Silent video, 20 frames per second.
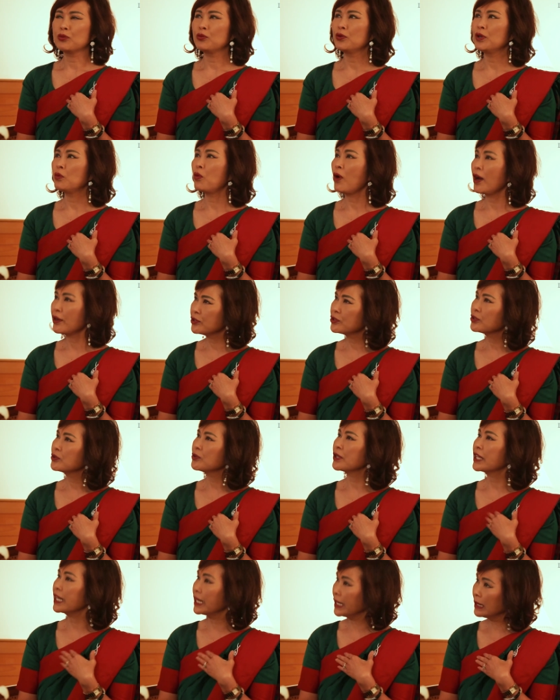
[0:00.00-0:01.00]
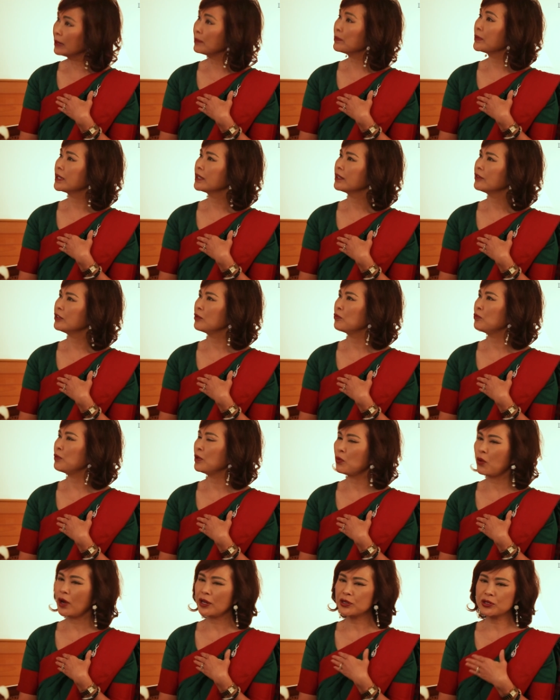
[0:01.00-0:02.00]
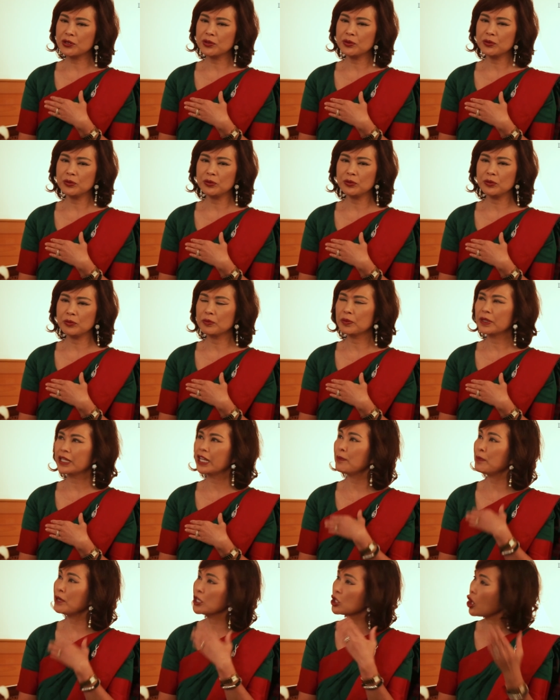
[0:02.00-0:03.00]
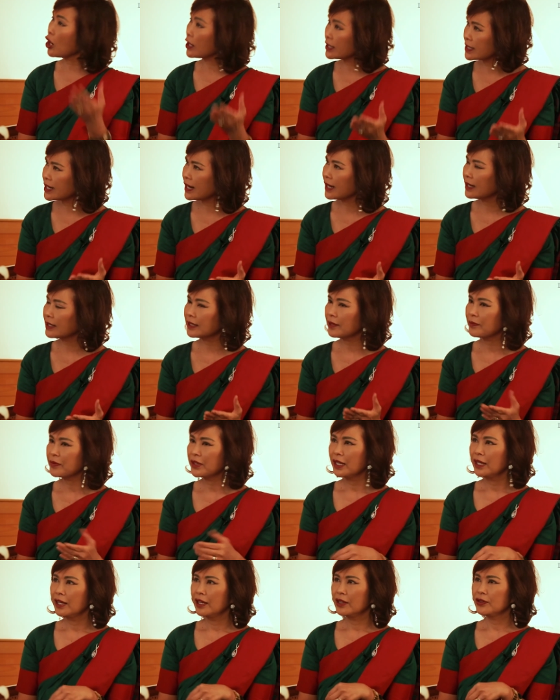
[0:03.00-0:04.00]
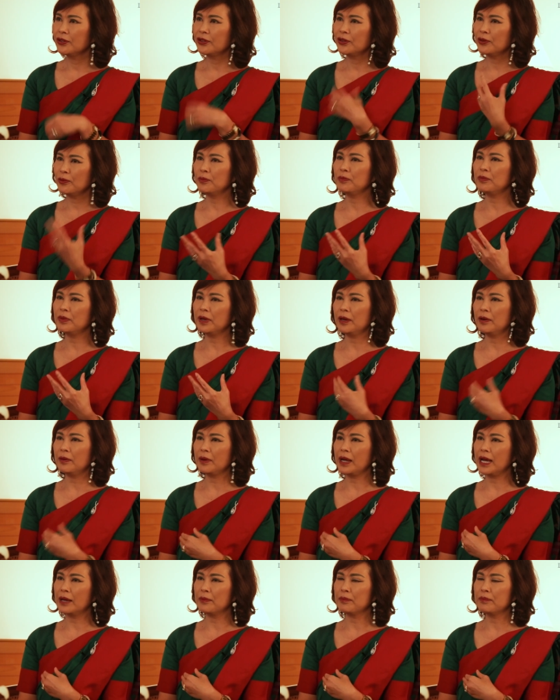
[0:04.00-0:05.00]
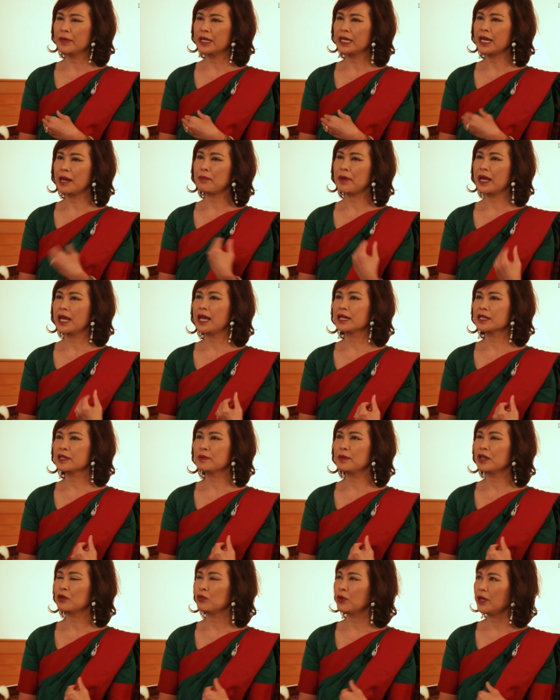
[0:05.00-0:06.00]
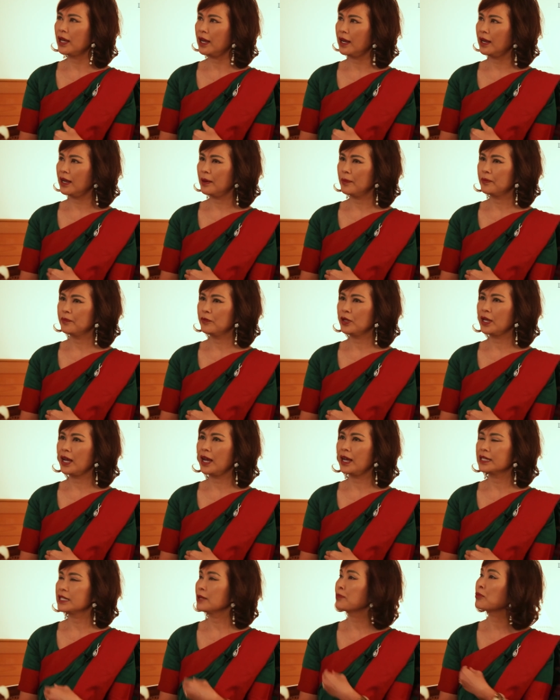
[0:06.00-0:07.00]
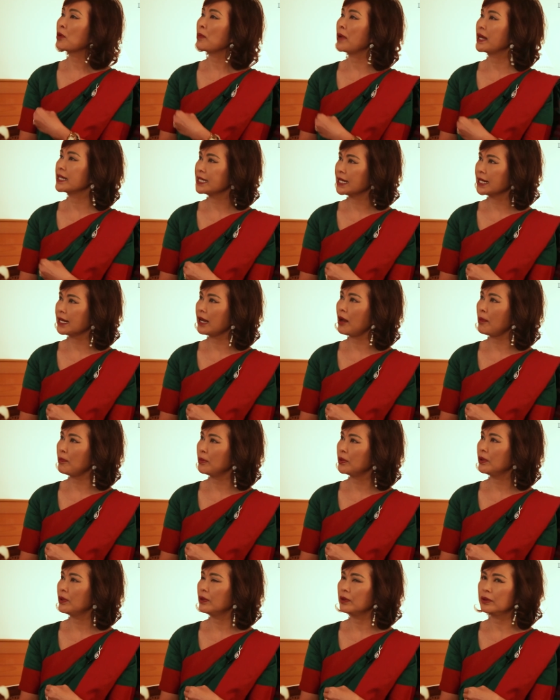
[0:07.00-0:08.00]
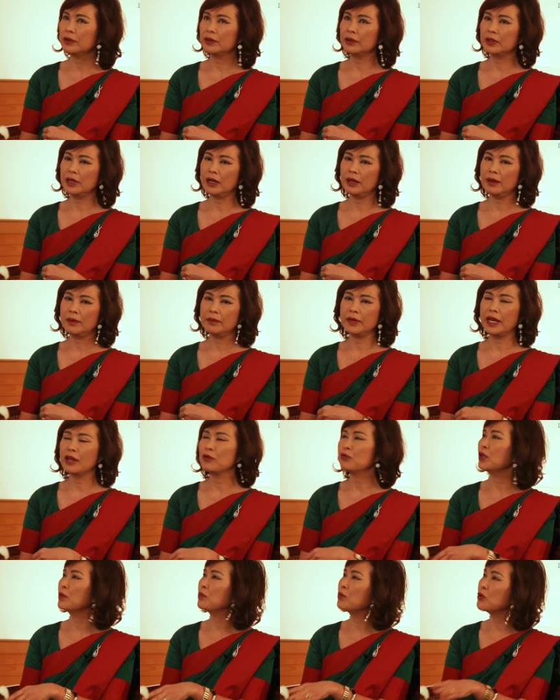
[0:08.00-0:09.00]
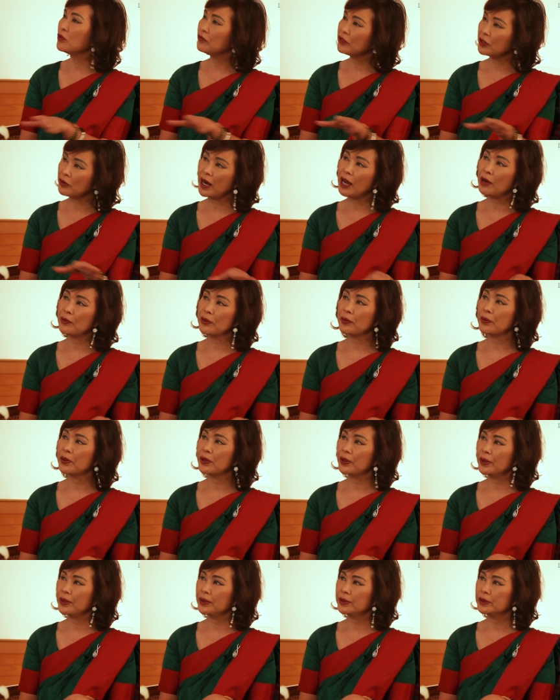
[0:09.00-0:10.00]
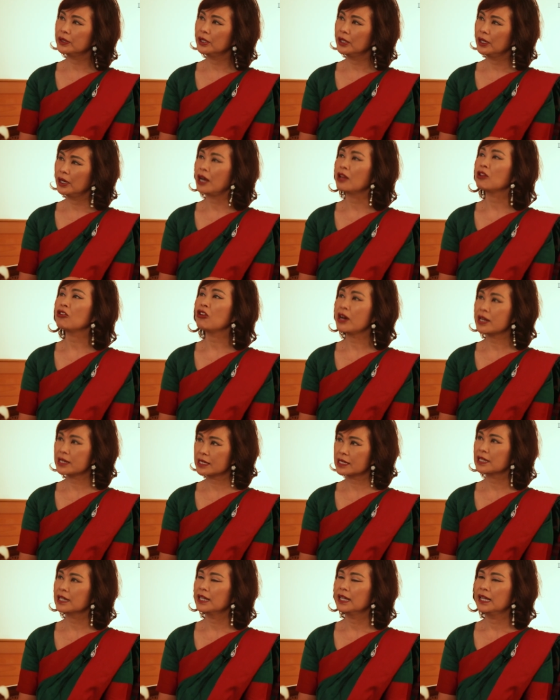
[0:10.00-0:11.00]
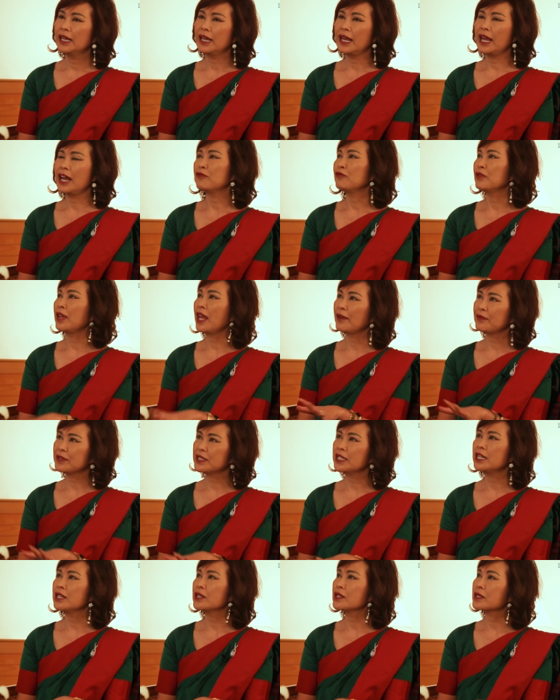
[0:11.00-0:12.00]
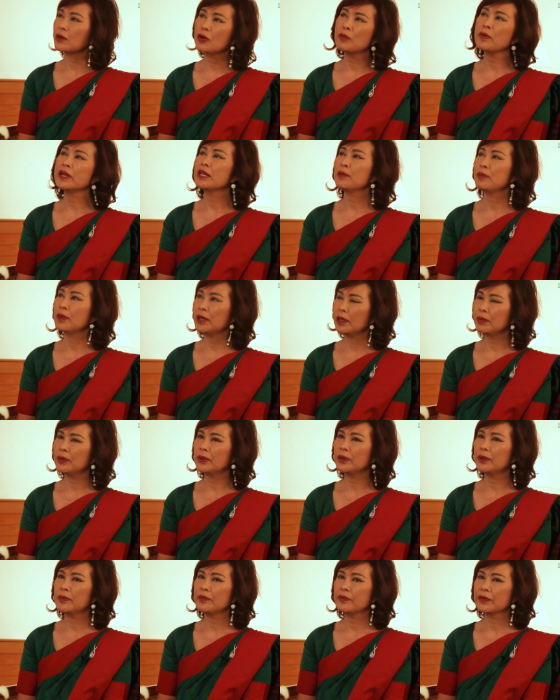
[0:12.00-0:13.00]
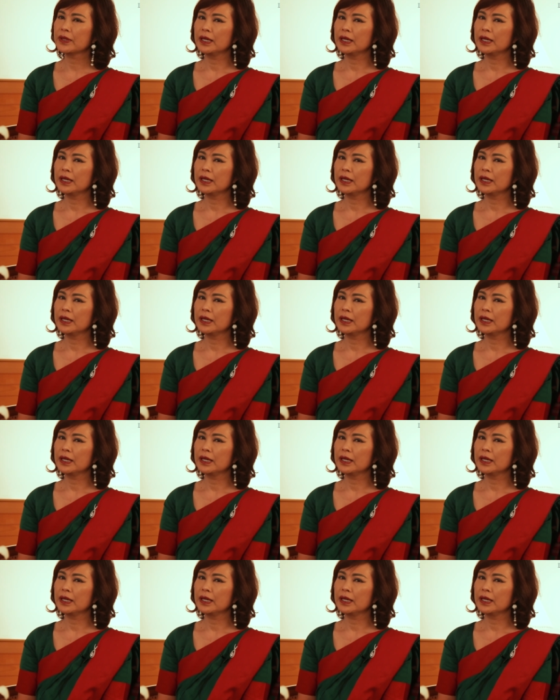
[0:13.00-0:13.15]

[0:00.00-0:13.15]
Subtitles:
we want to keep. We want to keep in contact. Me and my husband, we are a diplomatic couple, and we move around the world a lot, and we have seen so many people.